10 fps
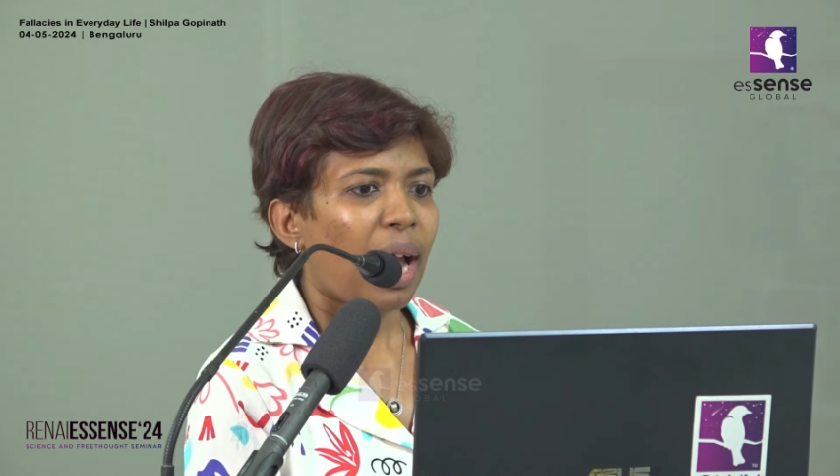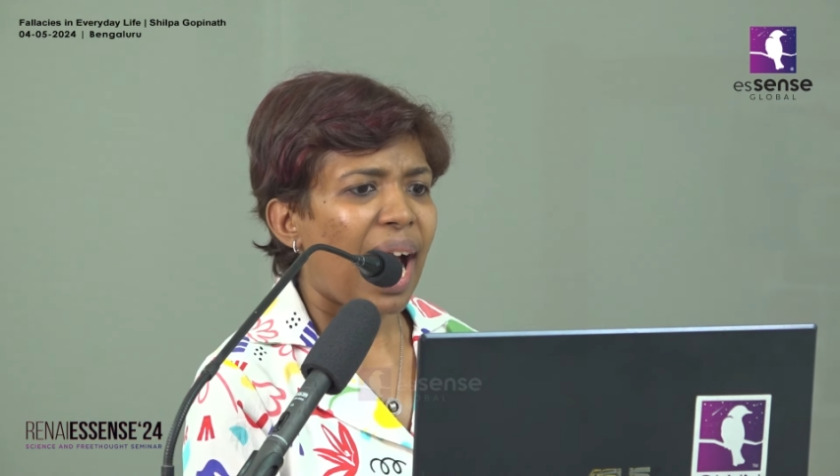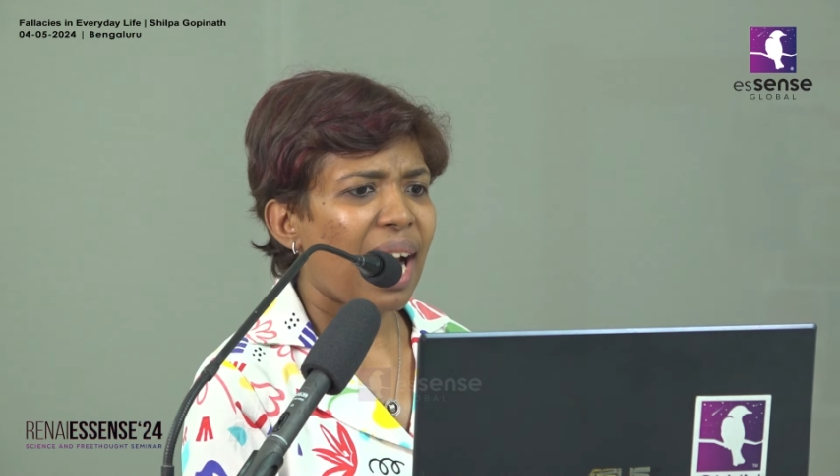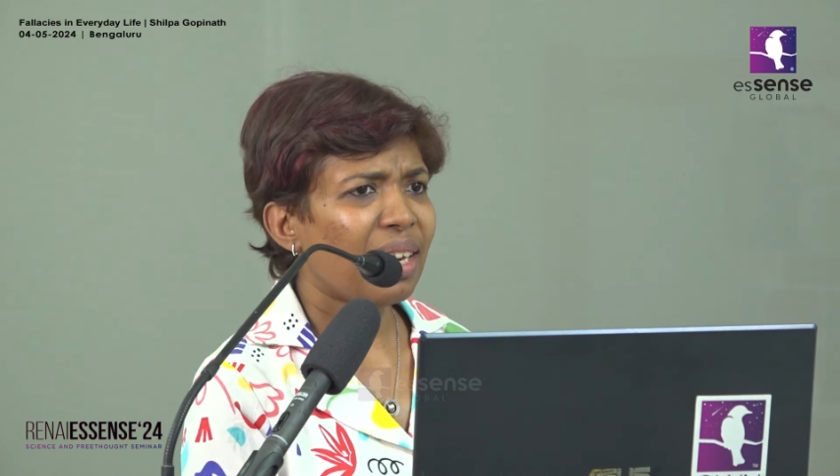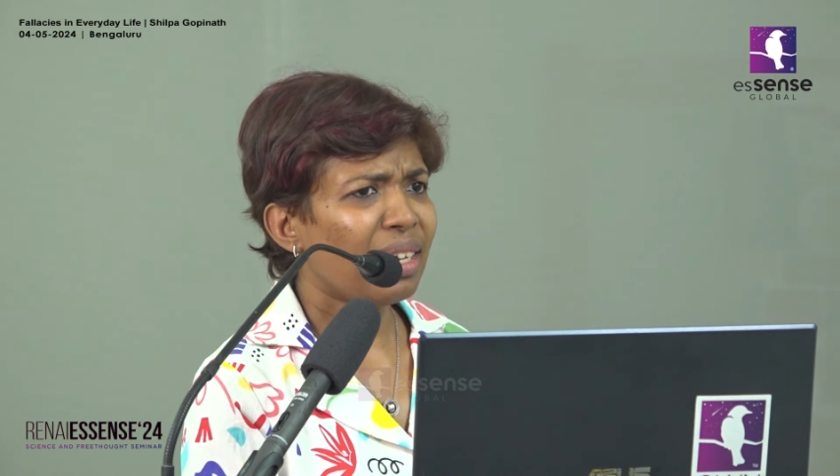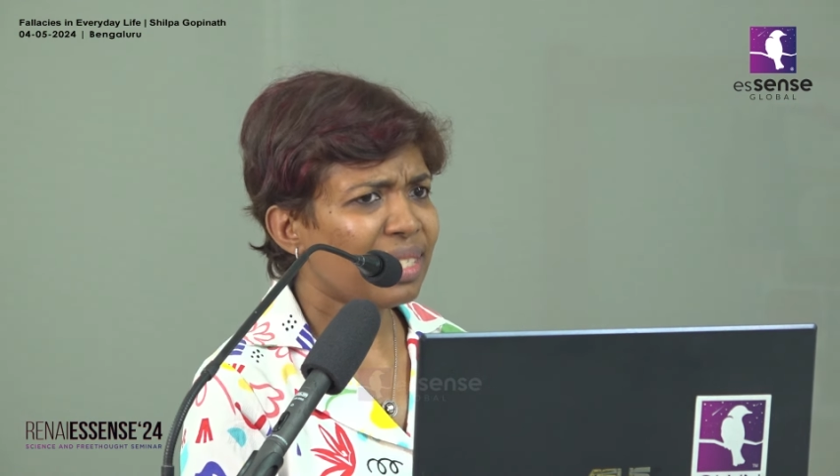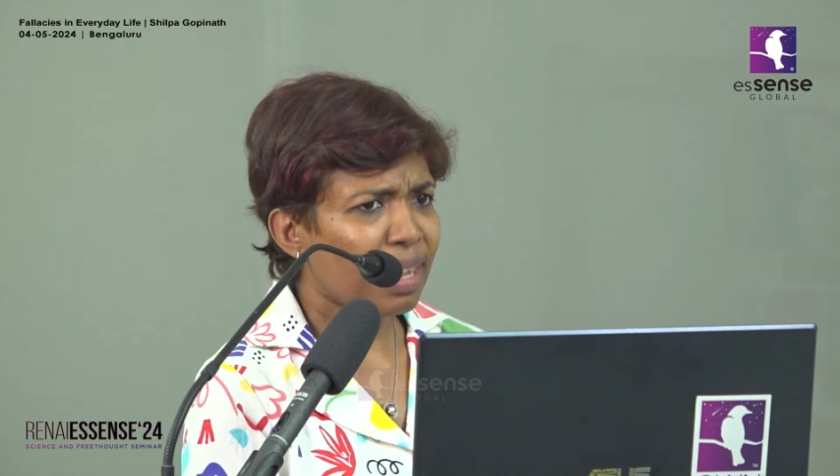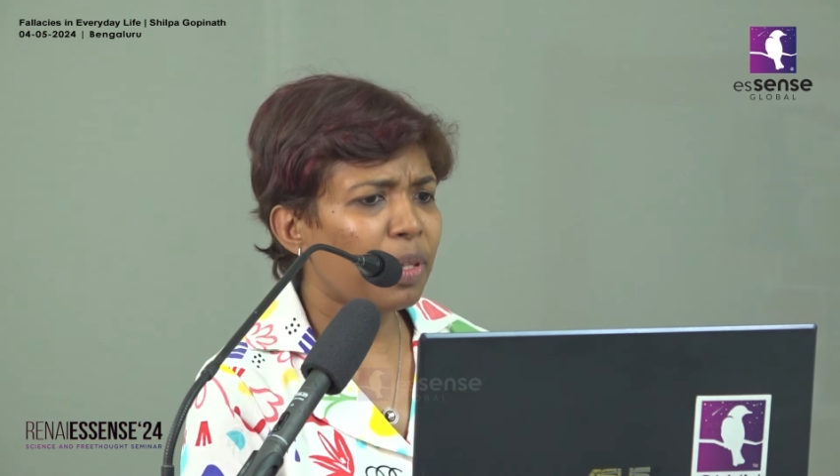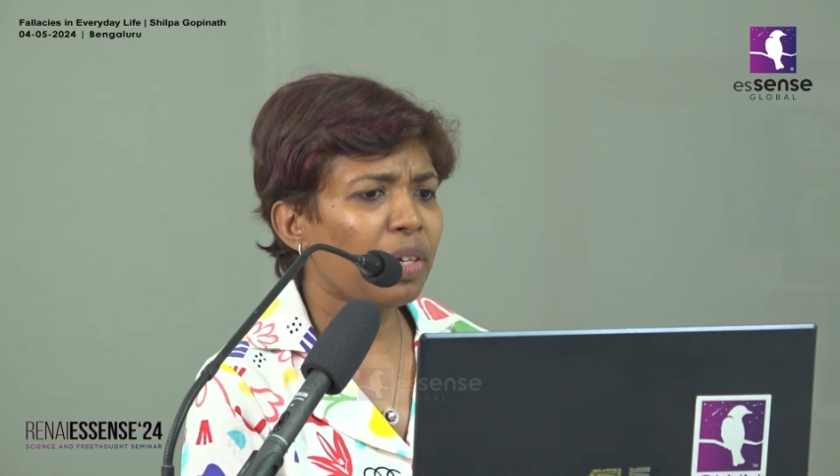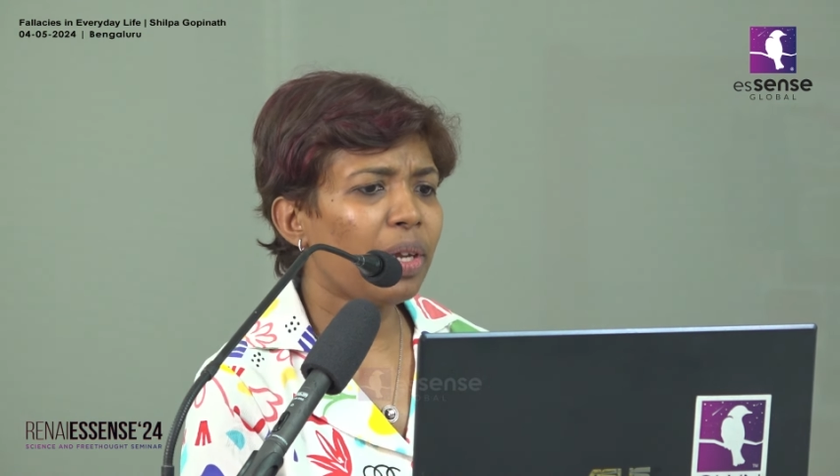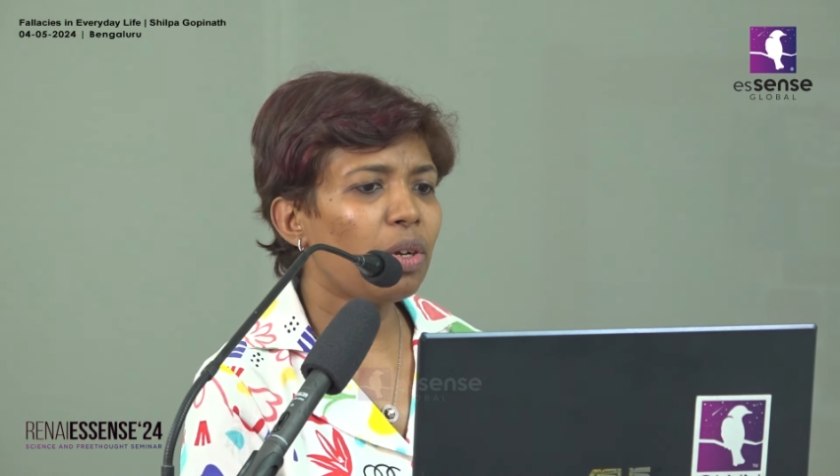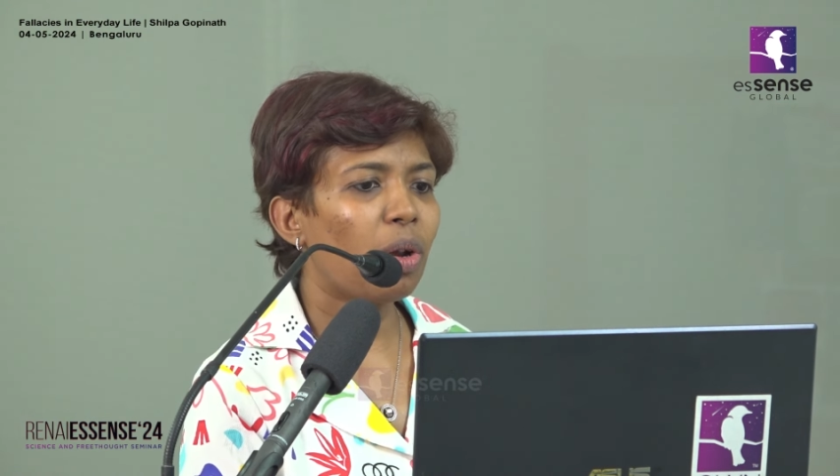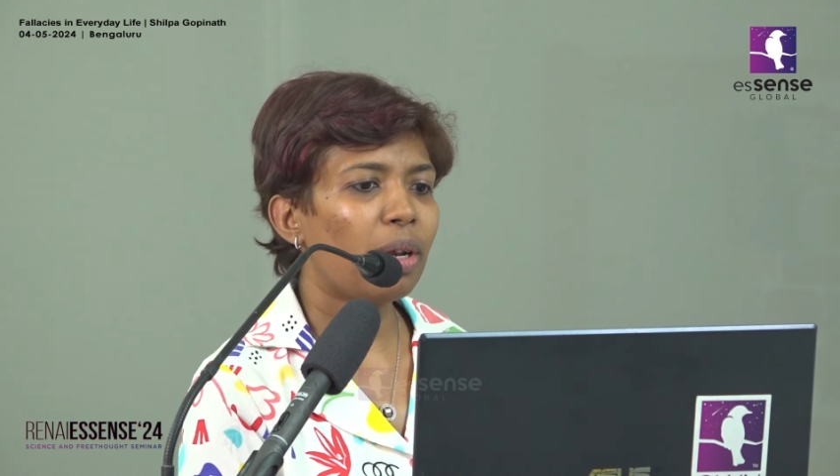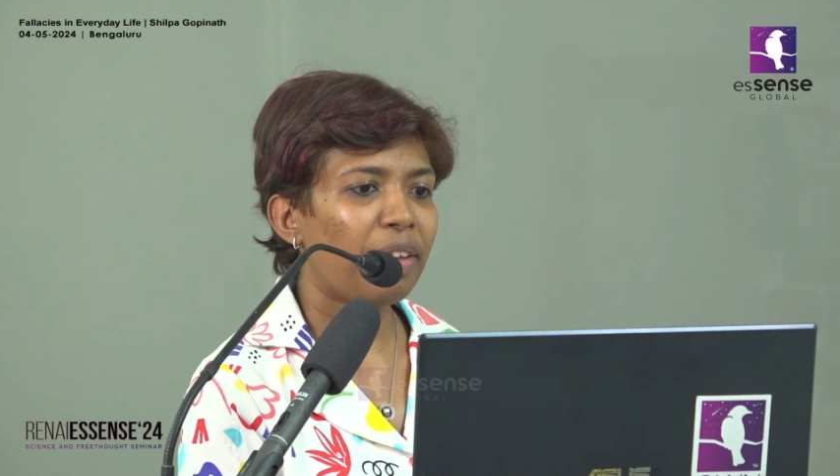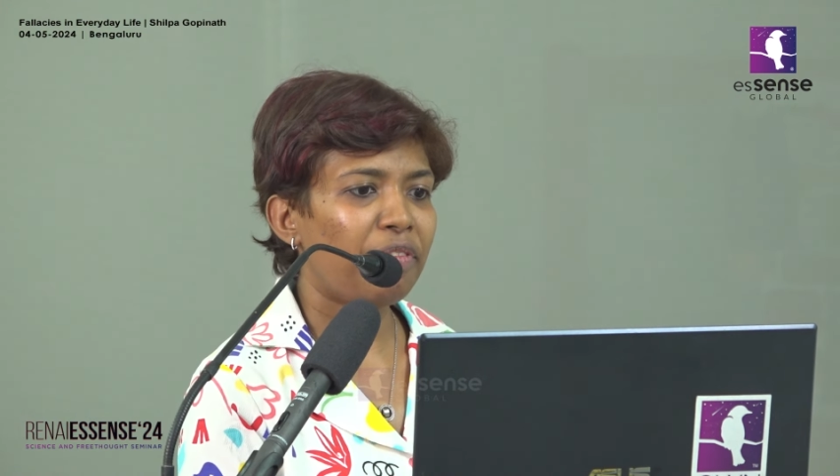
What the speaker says: And a subsequent goal